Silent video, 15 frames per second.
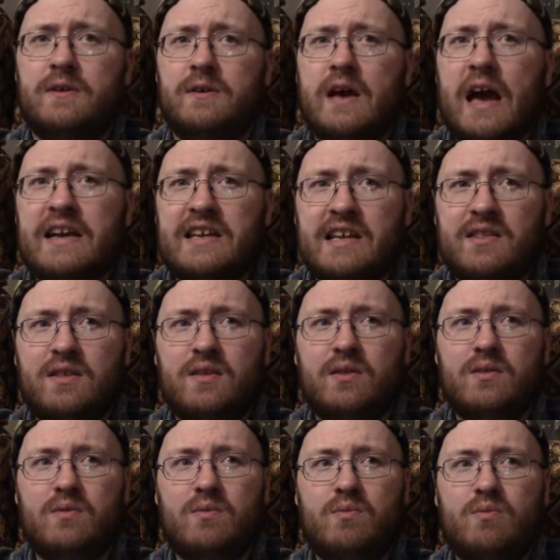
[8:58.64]

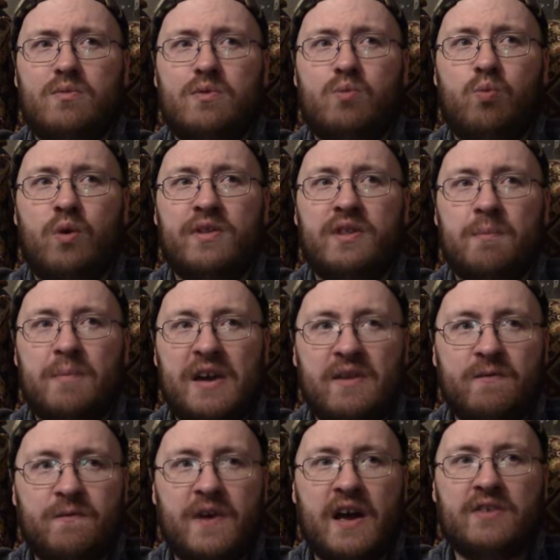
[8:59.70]
again, one of the main
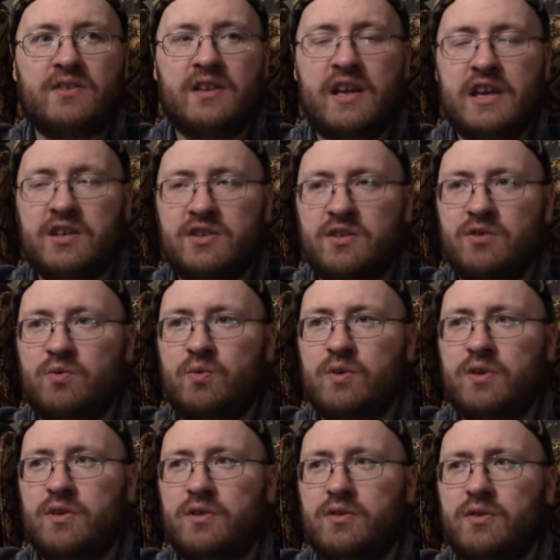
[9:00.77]
fascinations
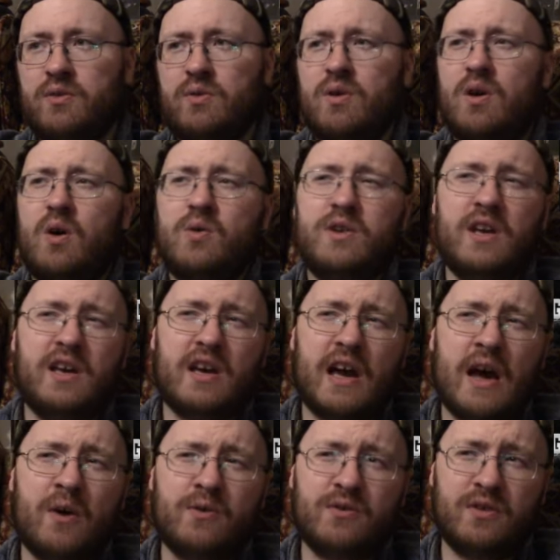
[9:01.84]
was, okay,
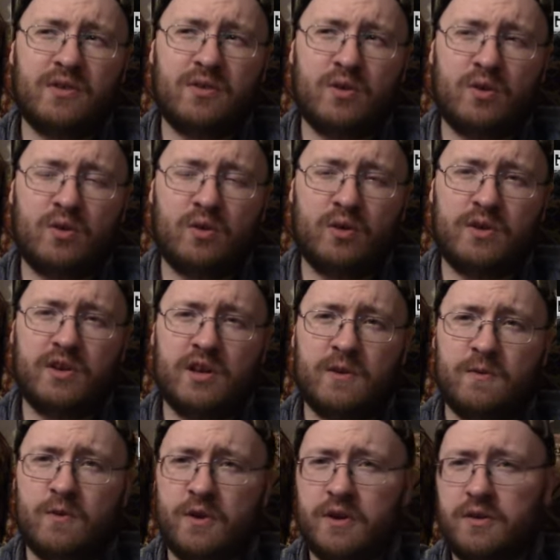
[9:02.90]
how is this going to look
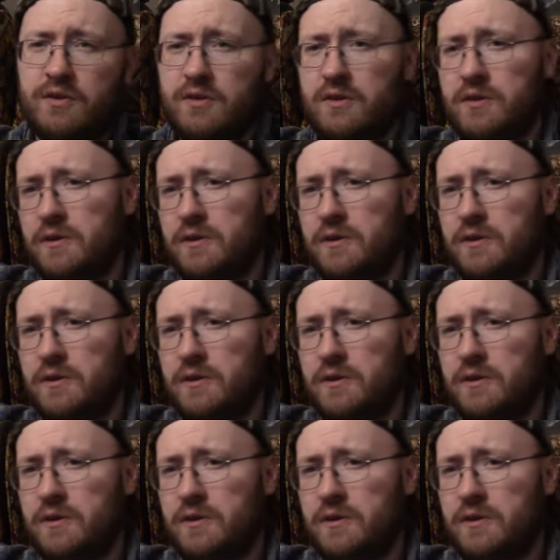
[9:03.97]
different?